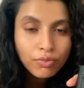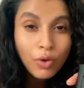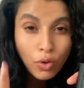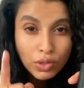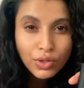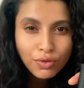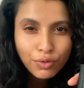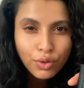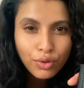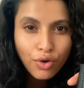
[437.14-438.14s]
Also,
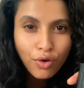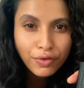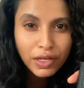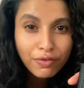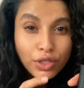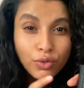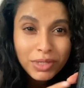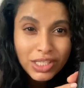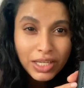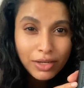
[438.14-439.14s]
if you're a coffee lover, you
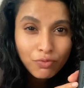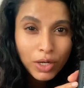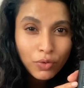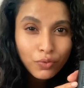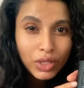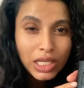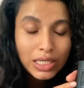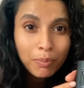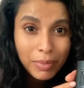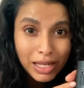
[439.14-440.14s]
must get one of
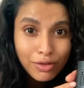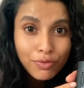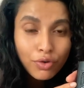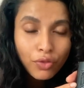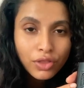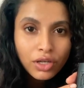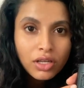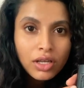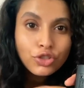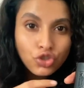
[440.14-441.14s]
these milk frother.
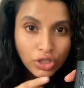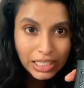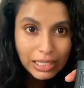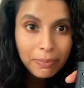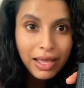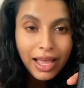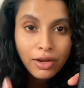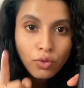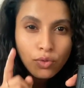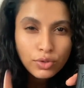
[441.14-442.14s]
Cheap
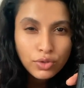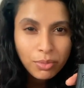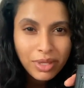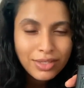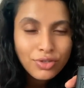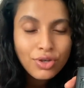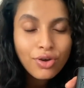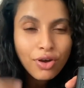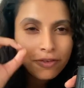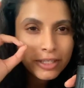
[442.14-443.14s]
and also makes your
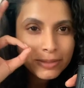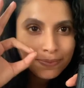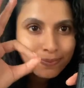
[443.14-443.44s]
coffee.